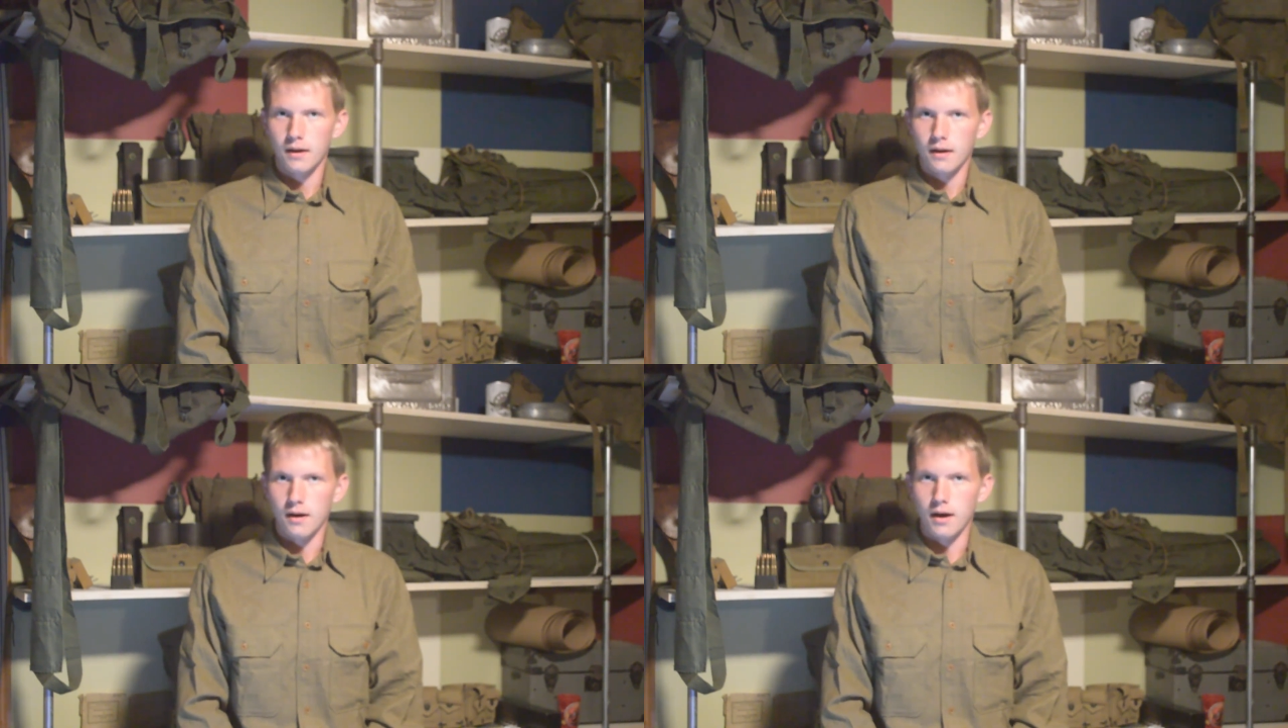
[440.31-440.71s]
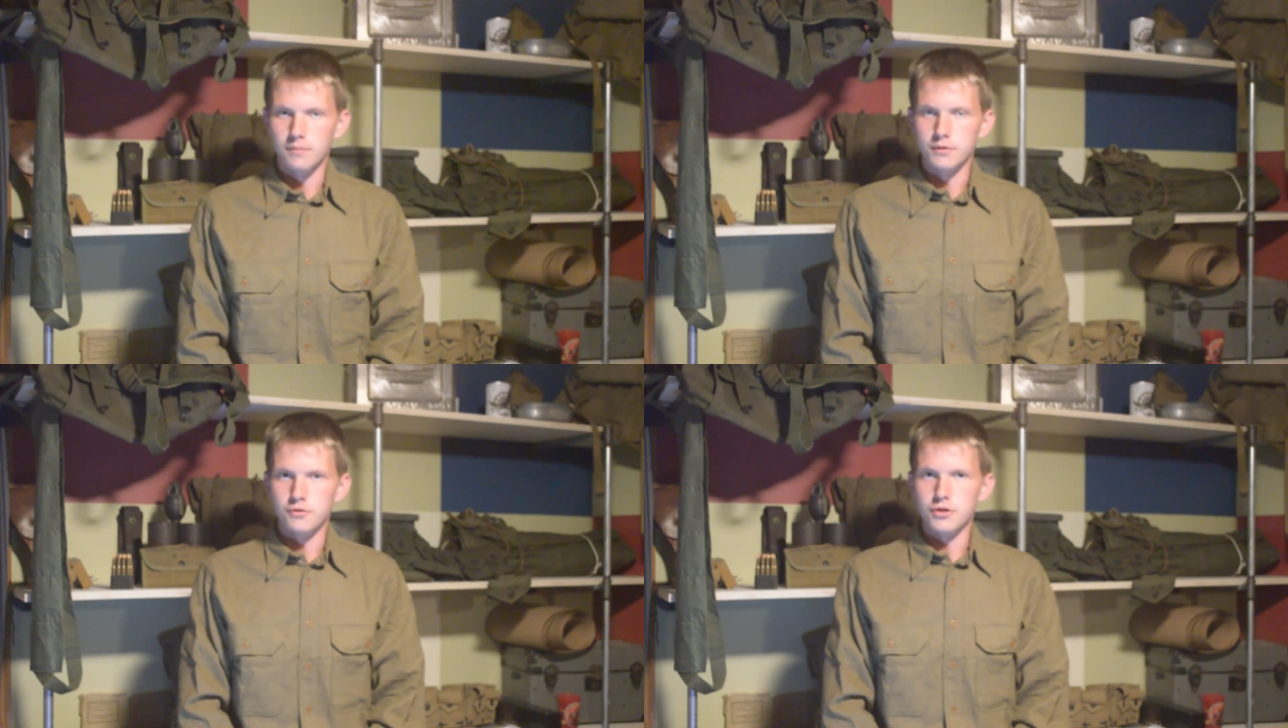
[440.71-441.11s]

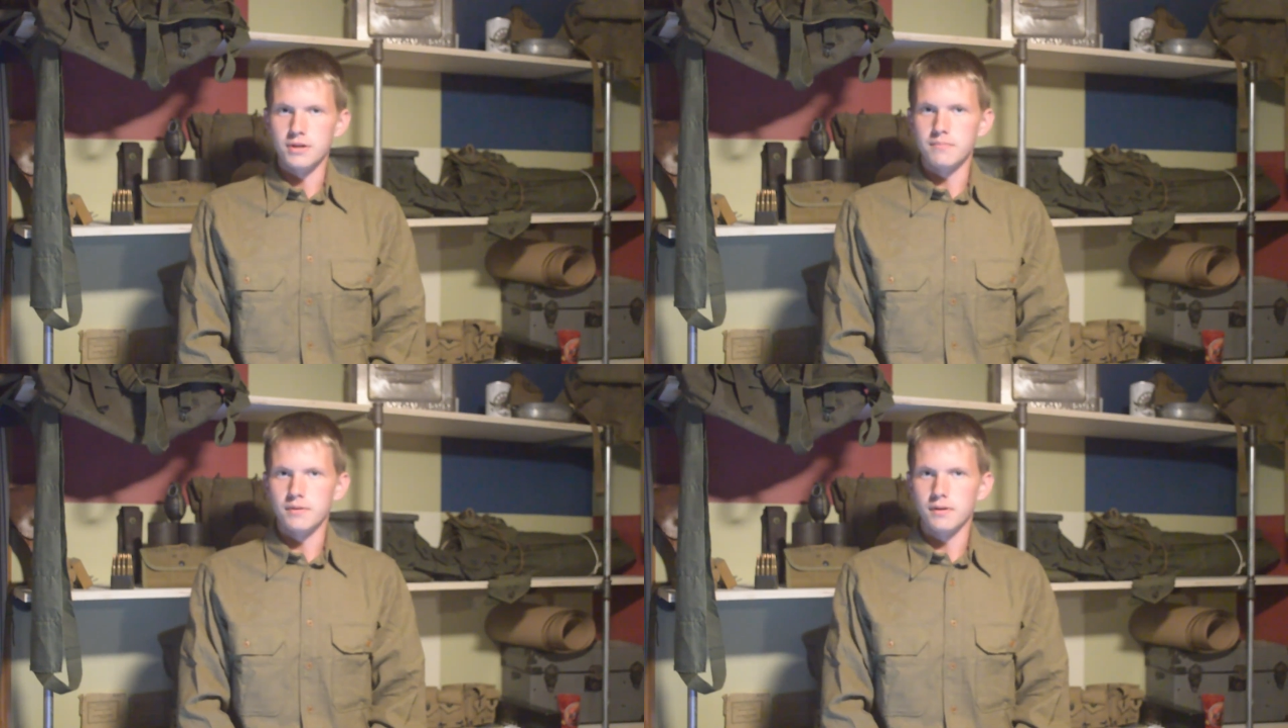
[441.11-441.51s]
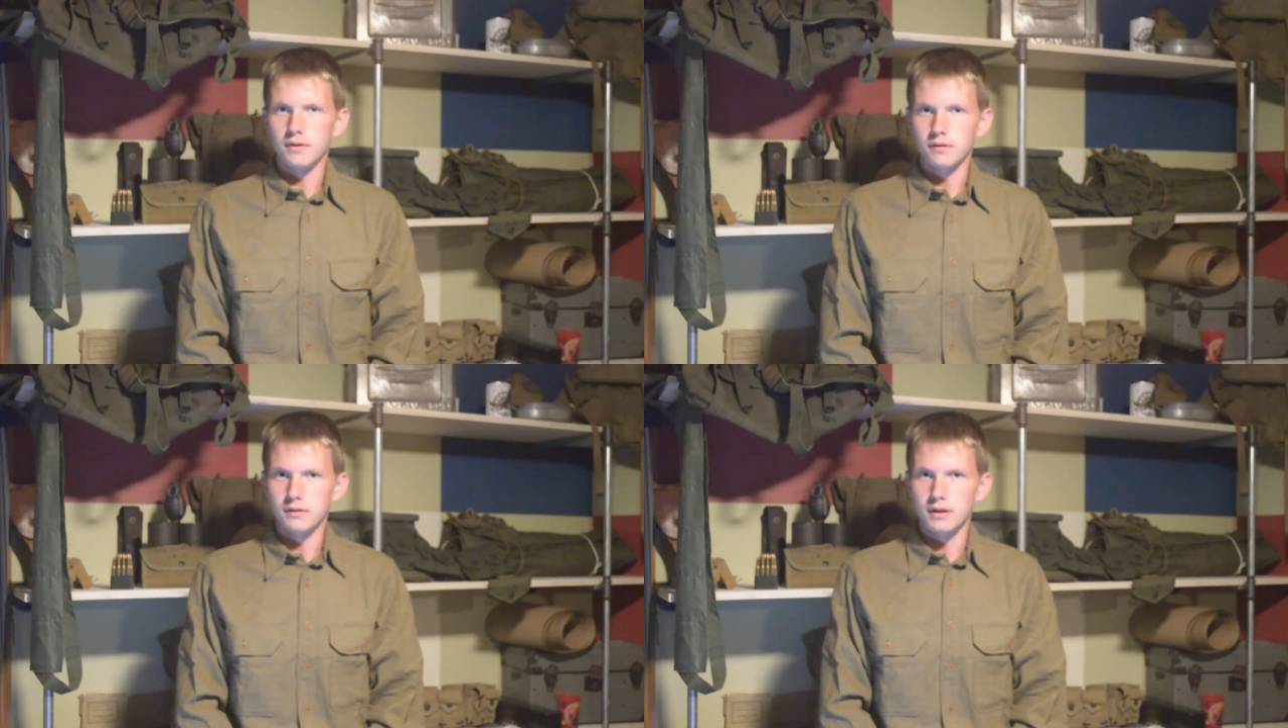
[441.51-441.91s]
The Jeep
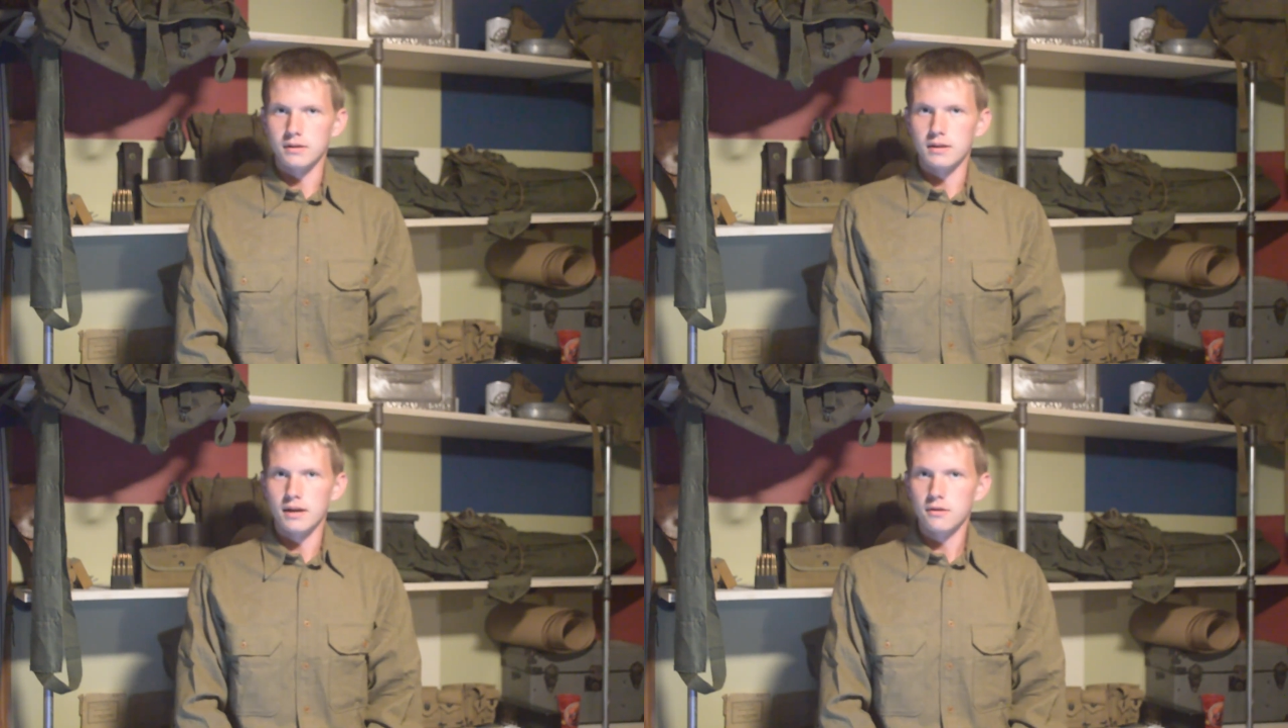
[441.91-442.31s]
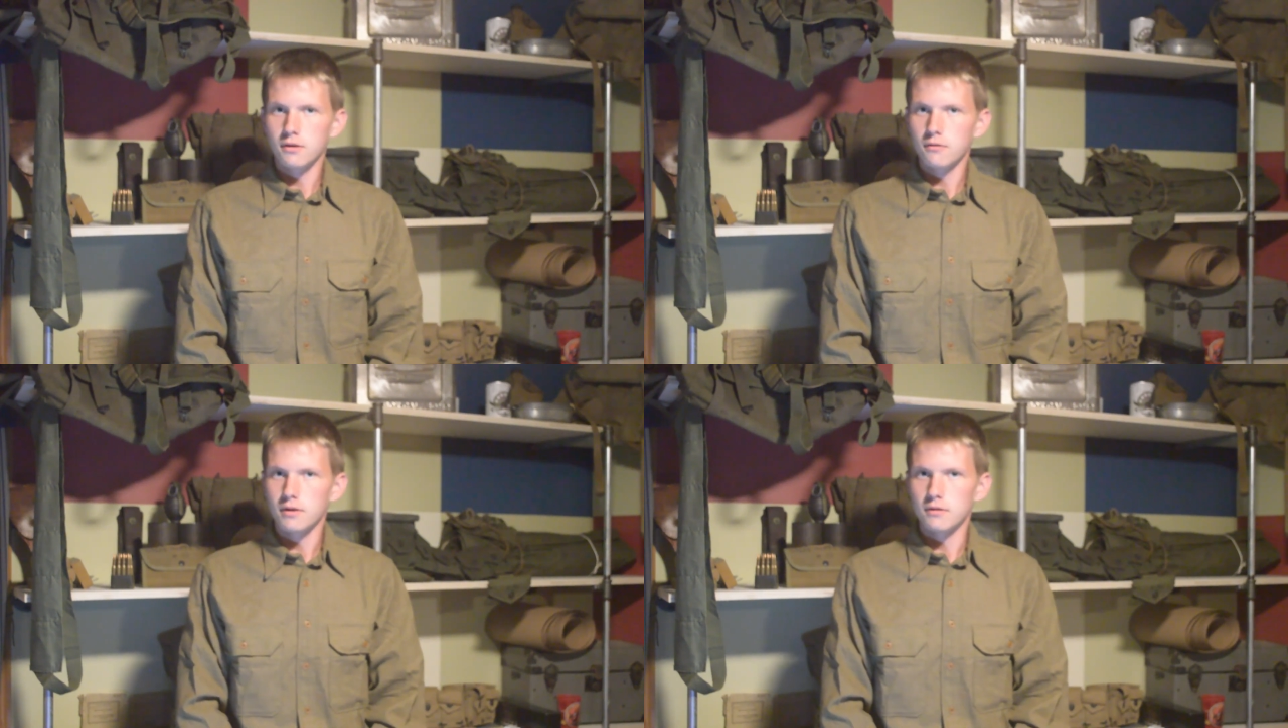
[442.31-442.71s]

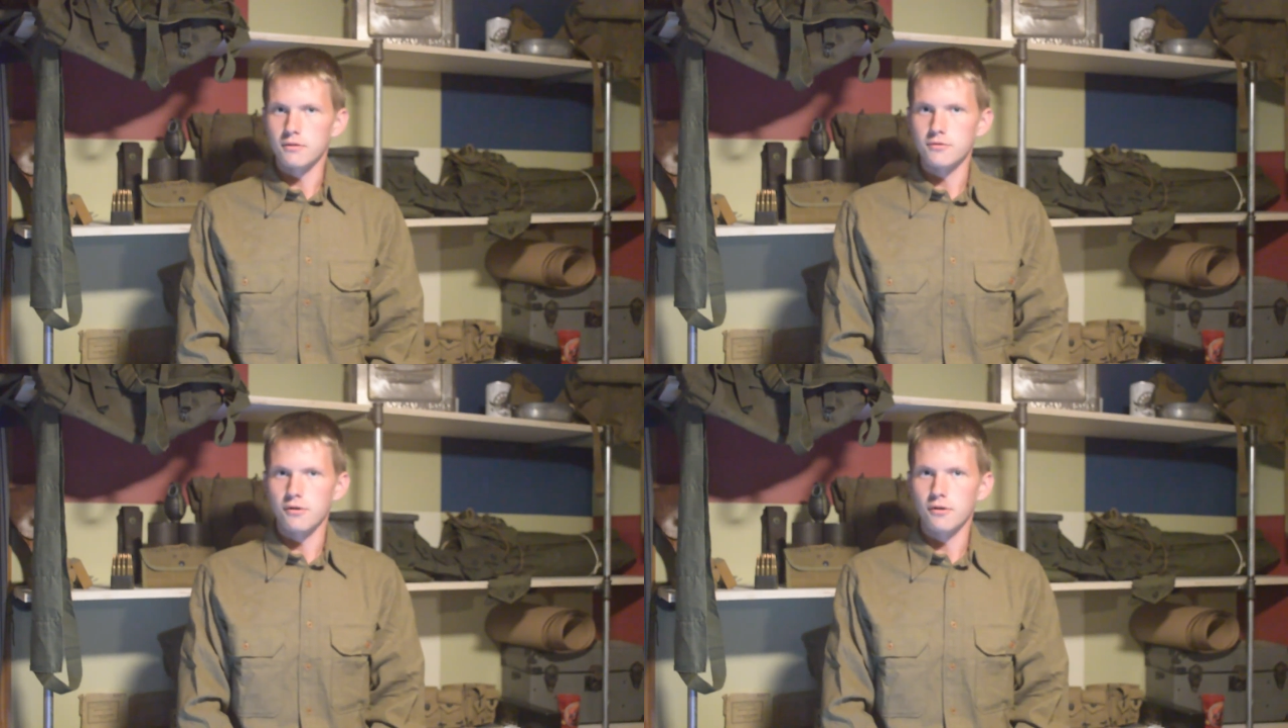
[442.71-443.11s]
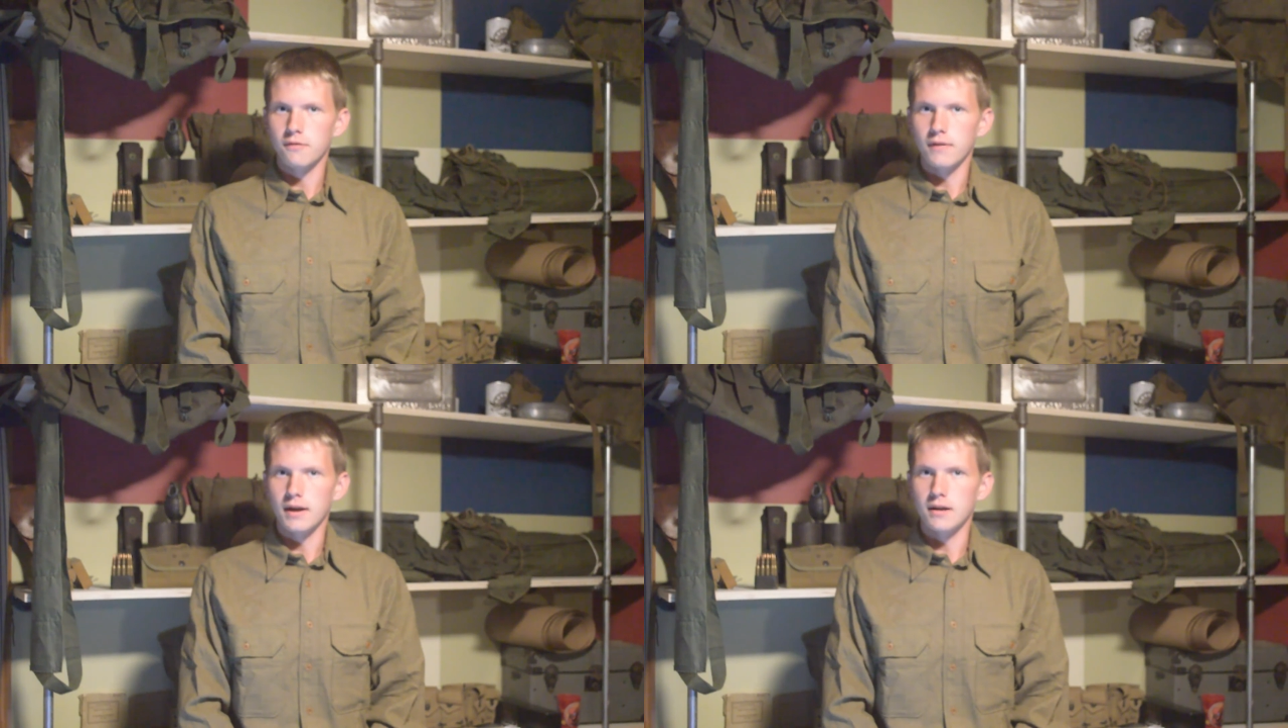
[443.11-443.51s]
continued to serve
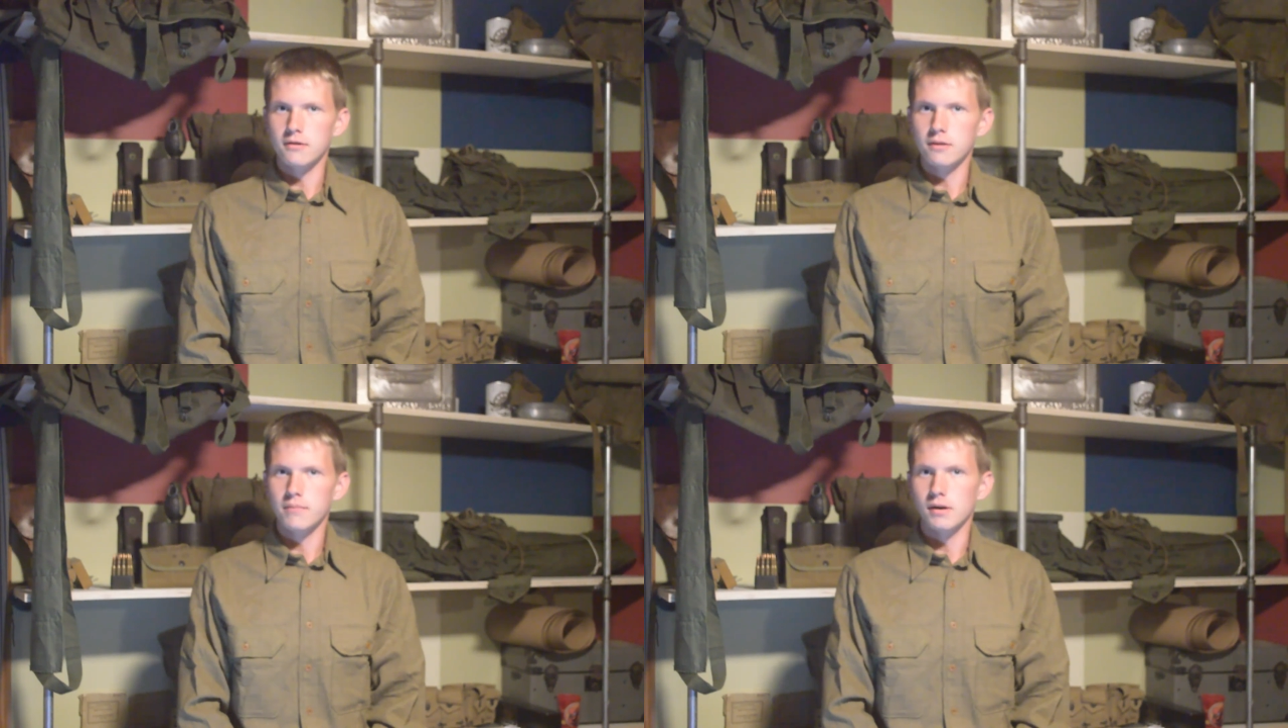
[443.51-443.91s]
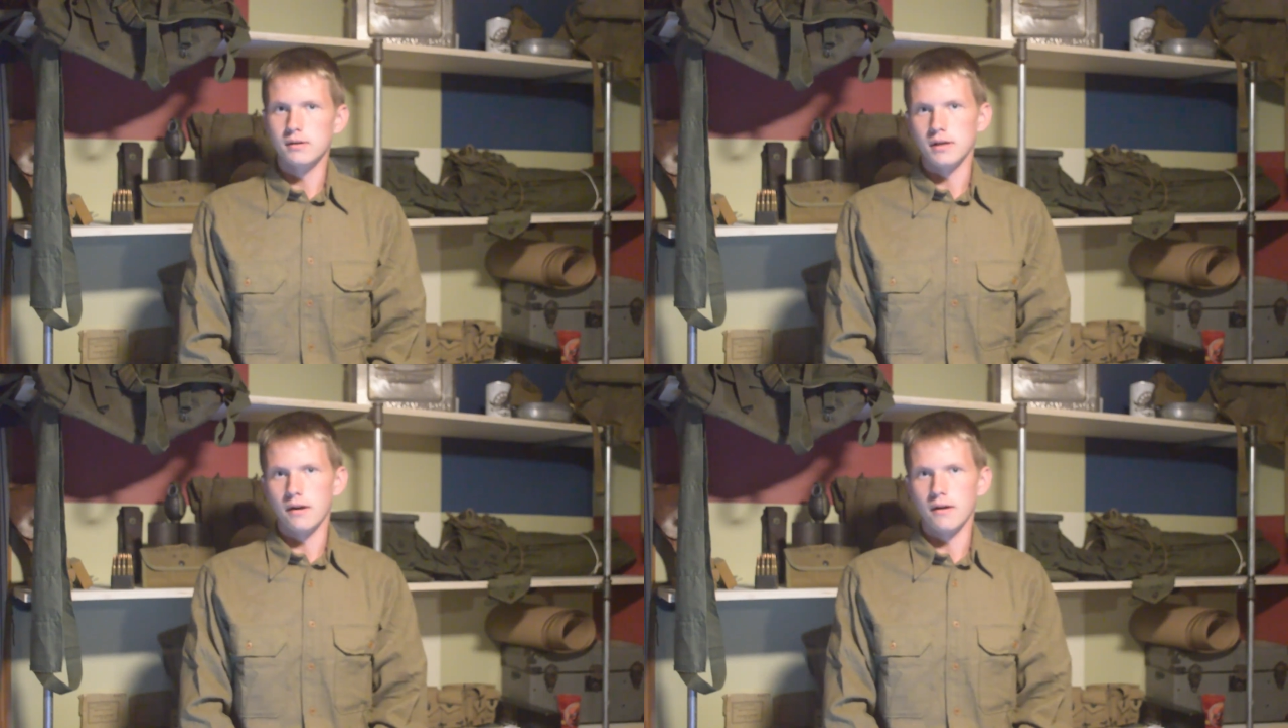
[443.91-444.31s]
into the
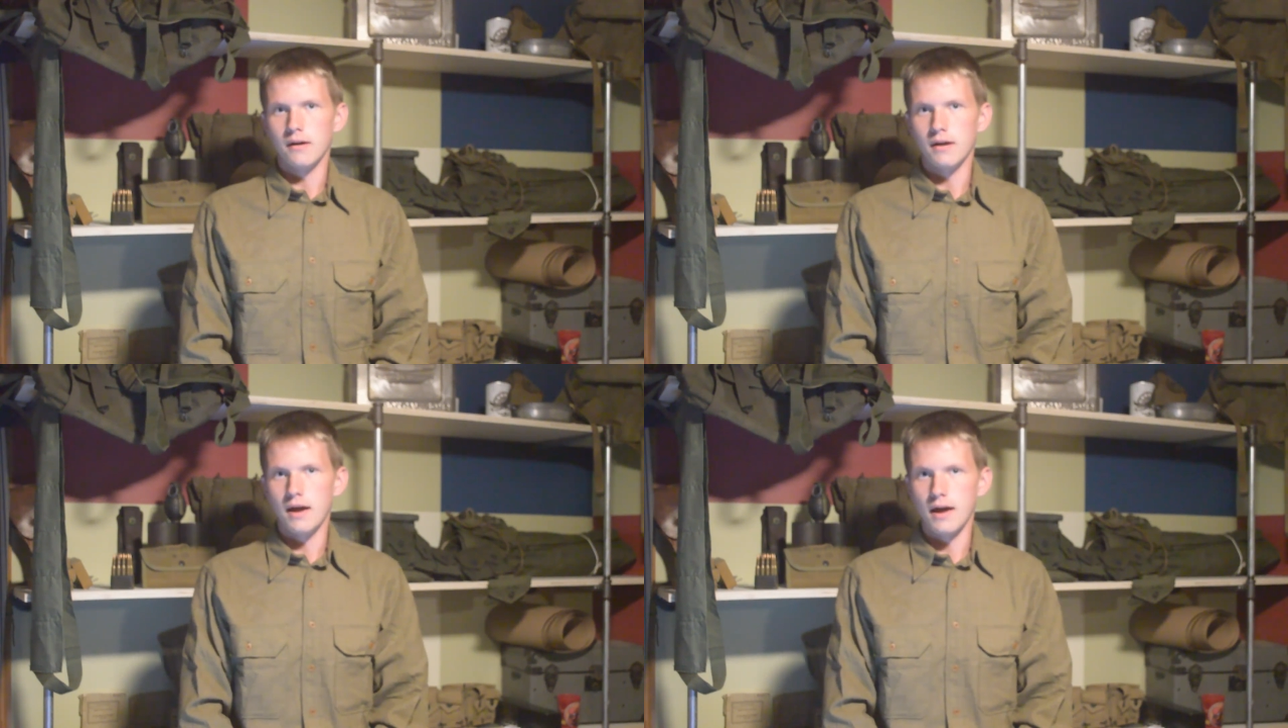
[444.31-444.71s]
military